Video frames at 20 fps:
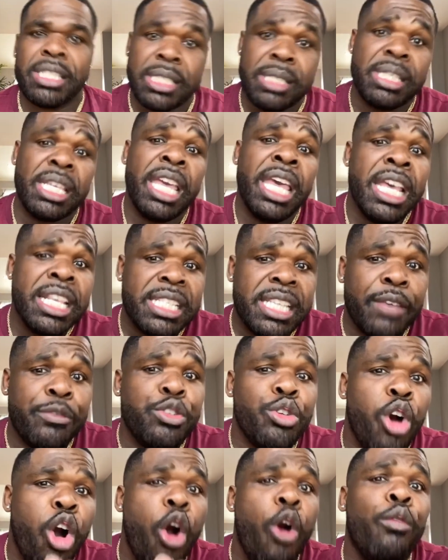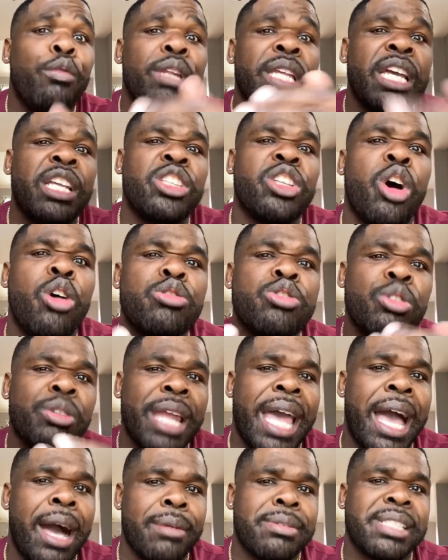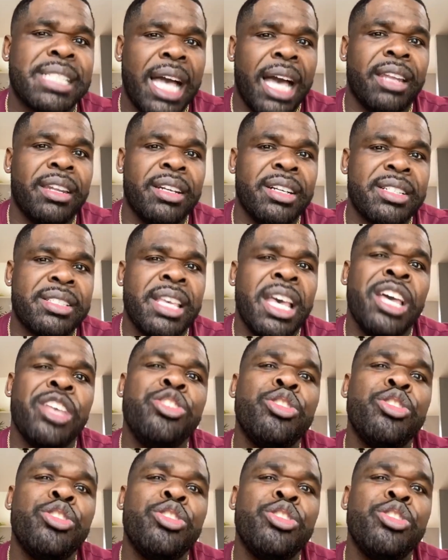See, if you overly indulge on the outside looks,